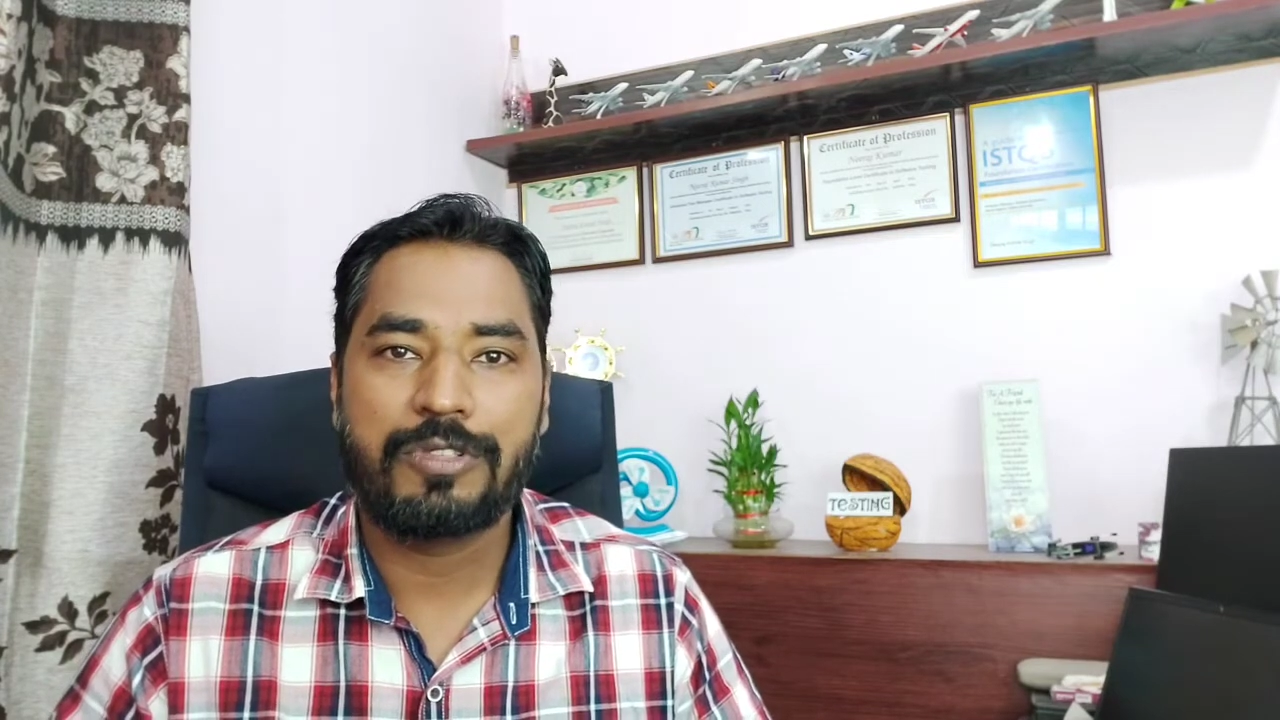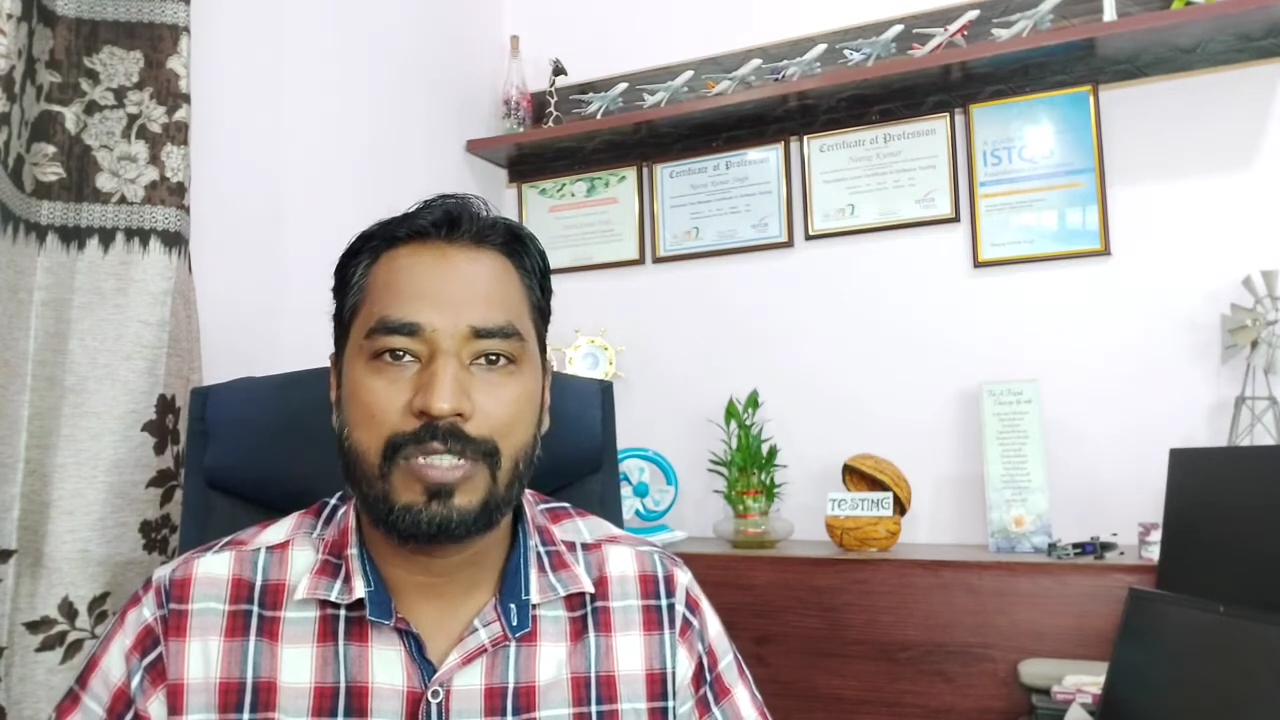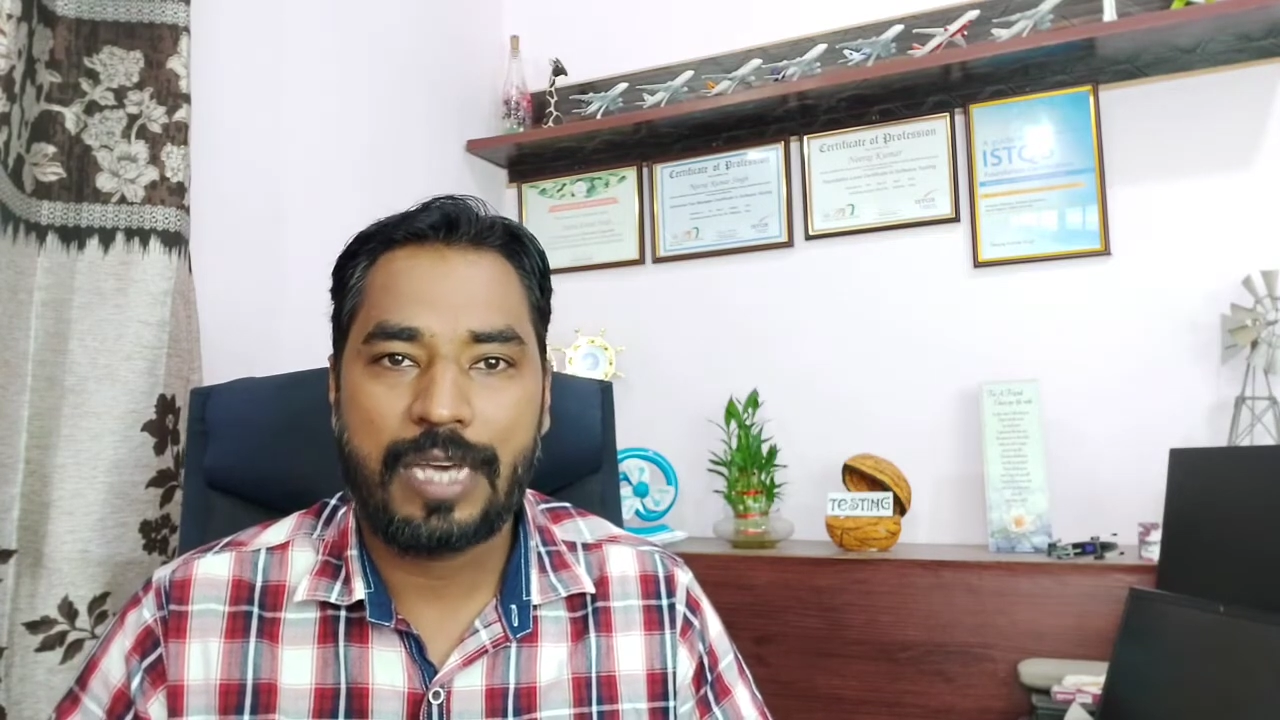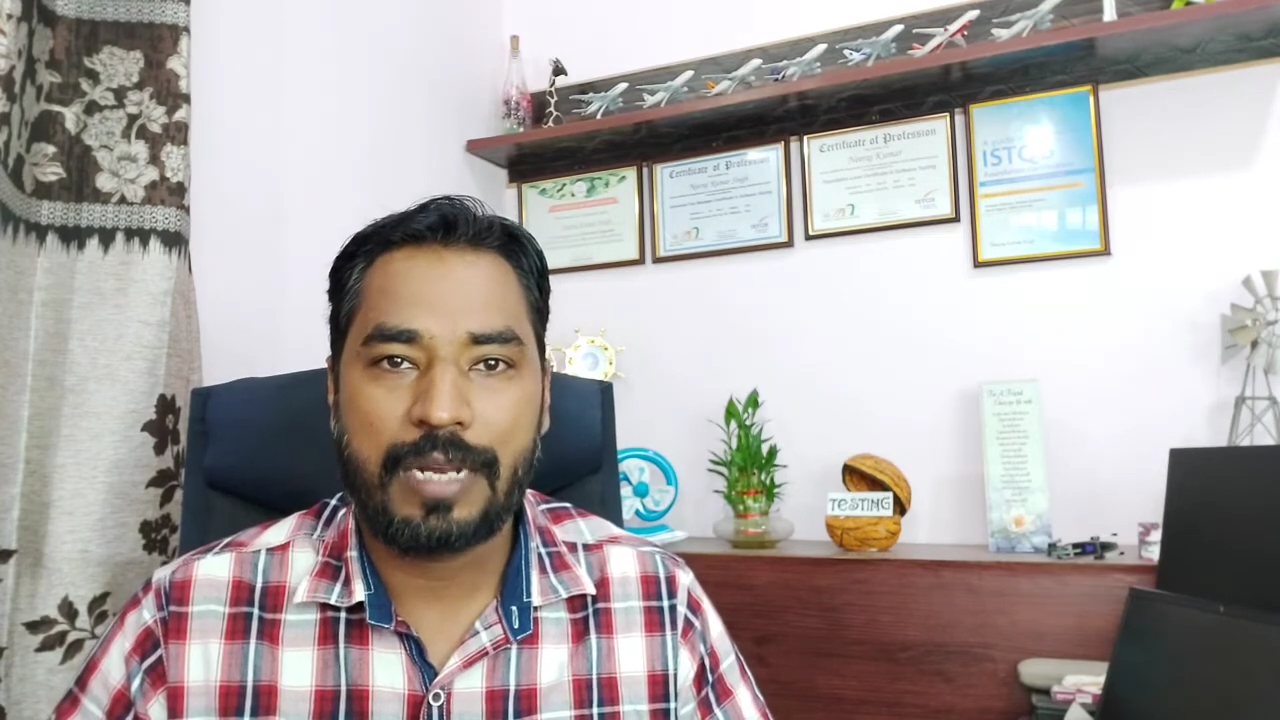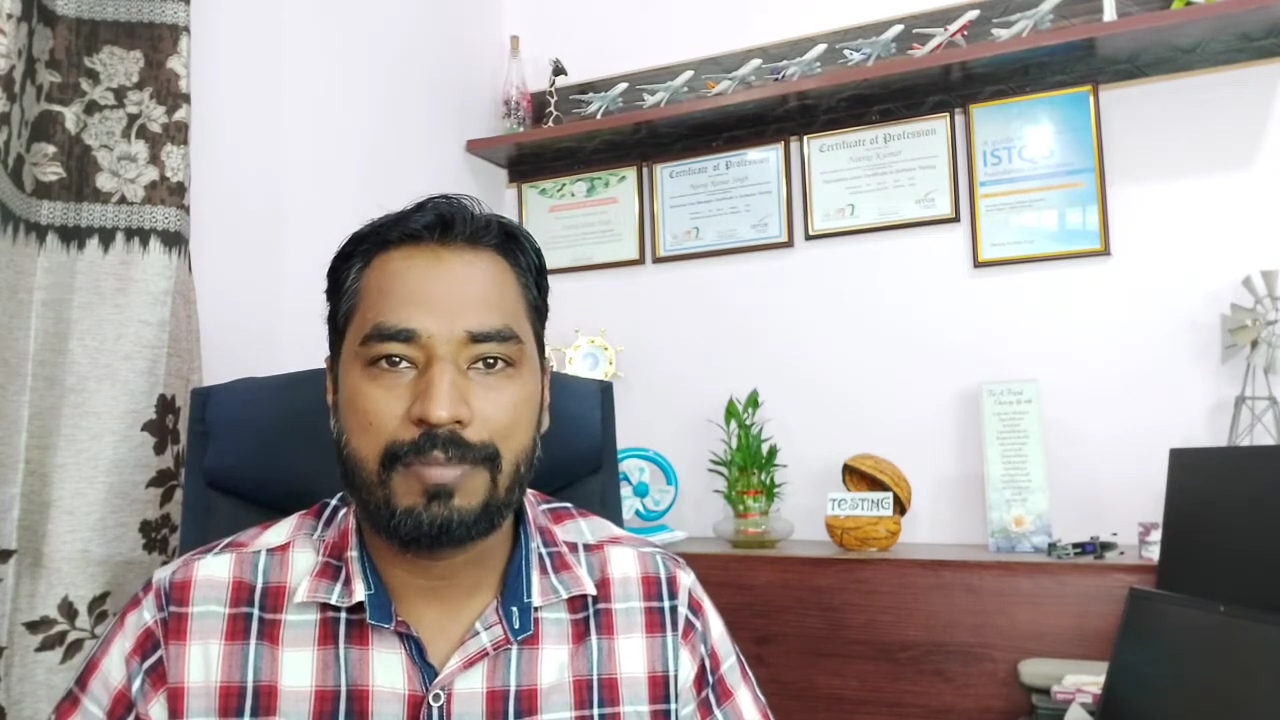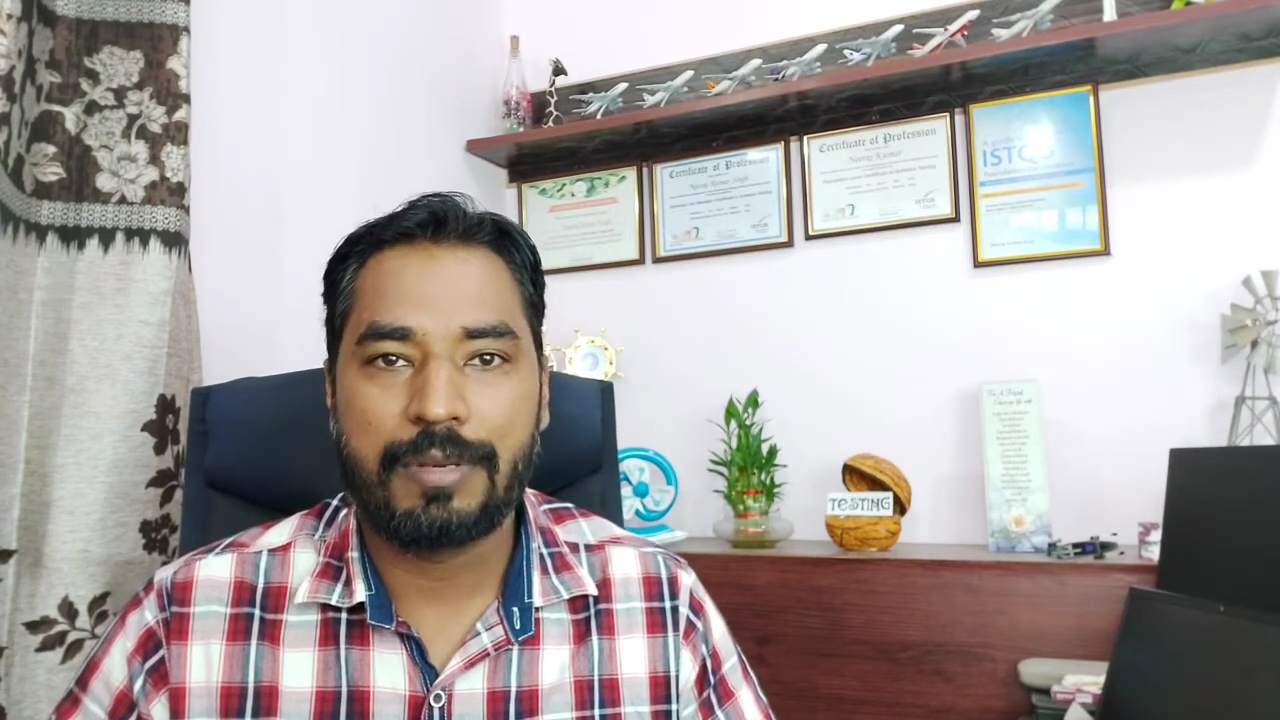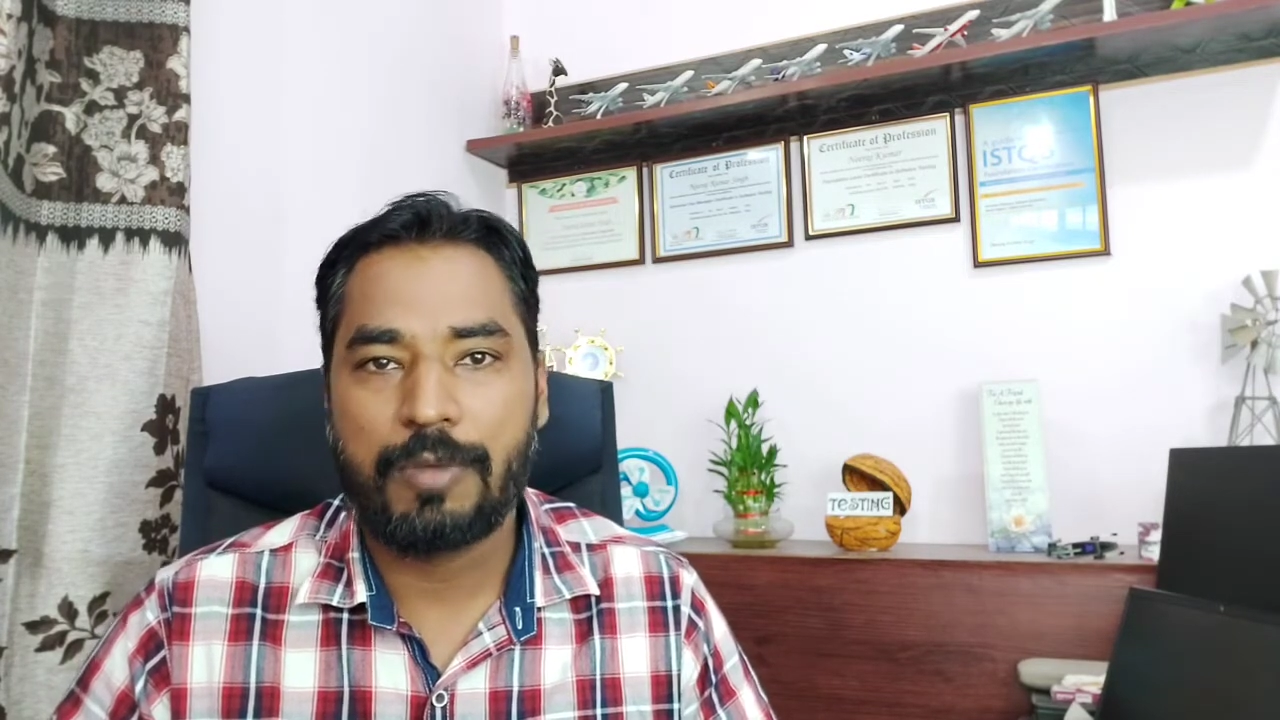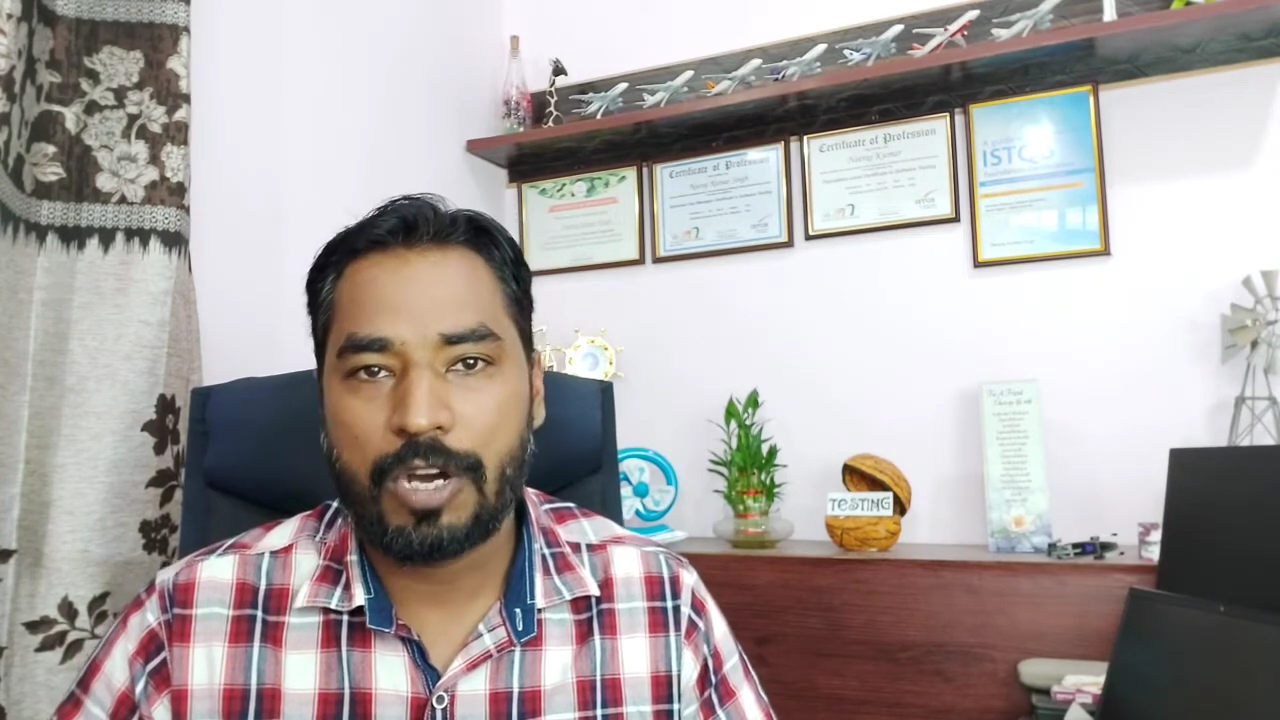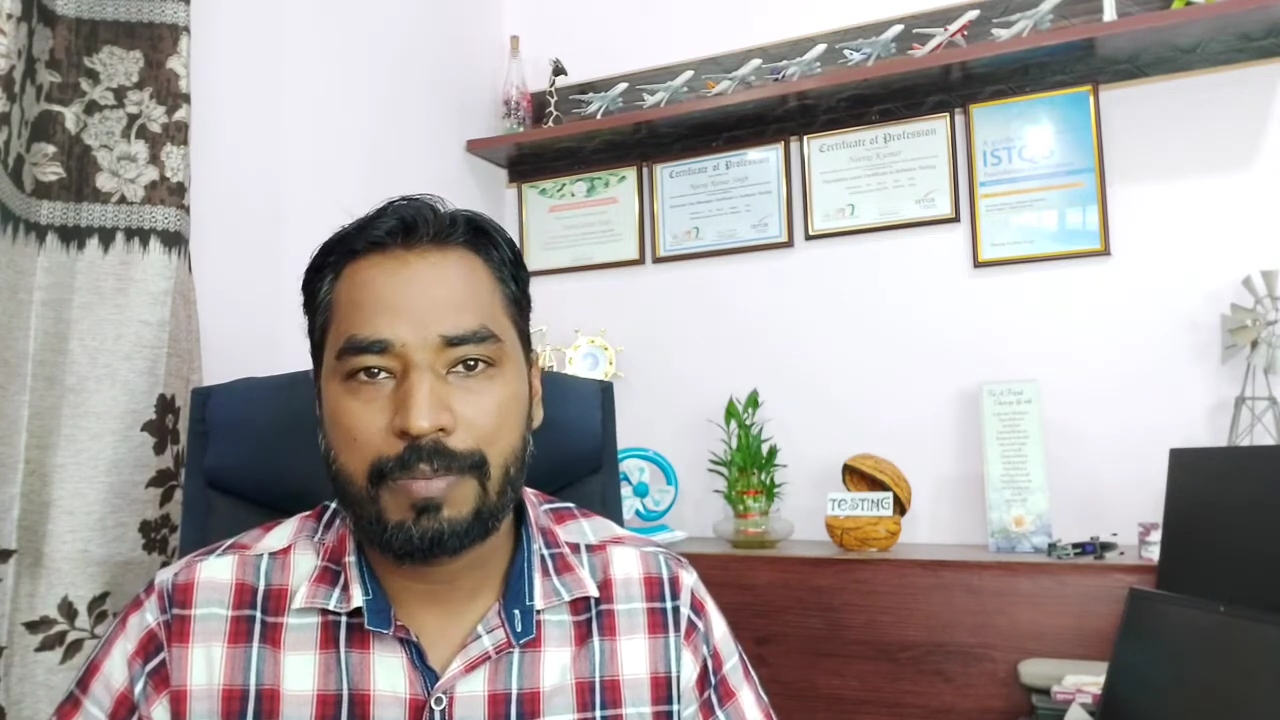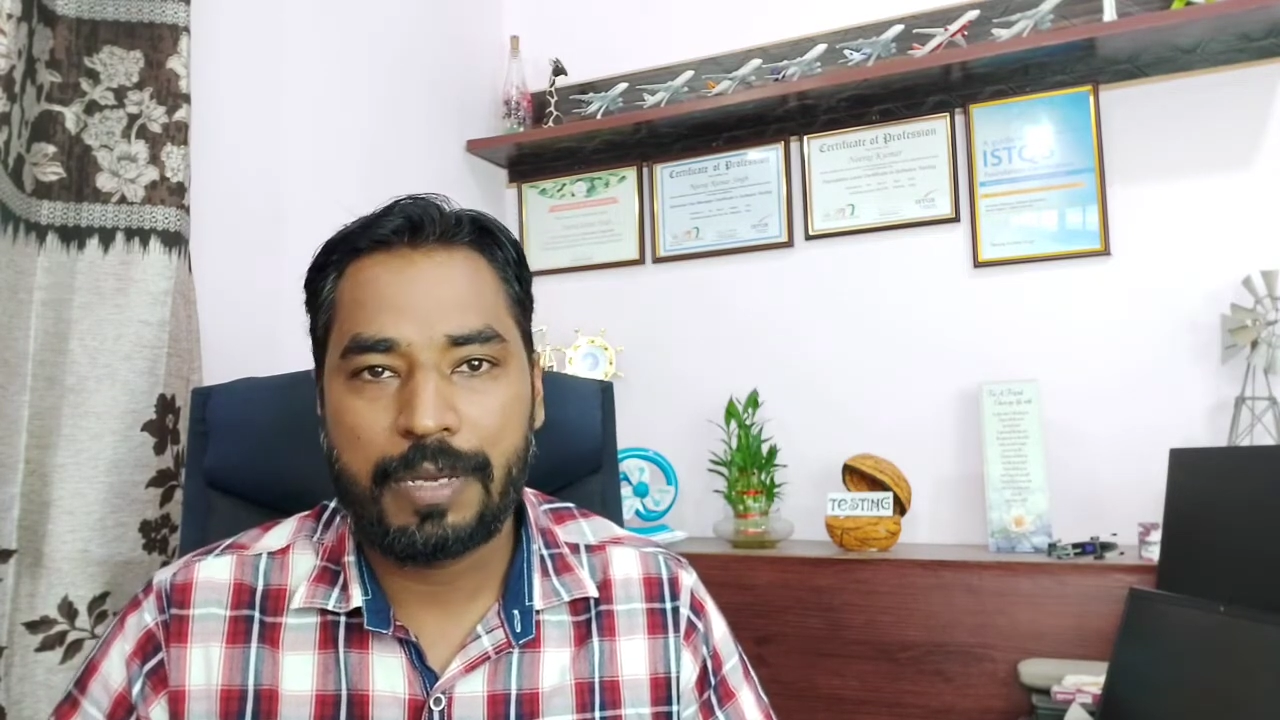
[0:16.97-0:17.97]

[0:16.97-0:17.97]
to set up the mock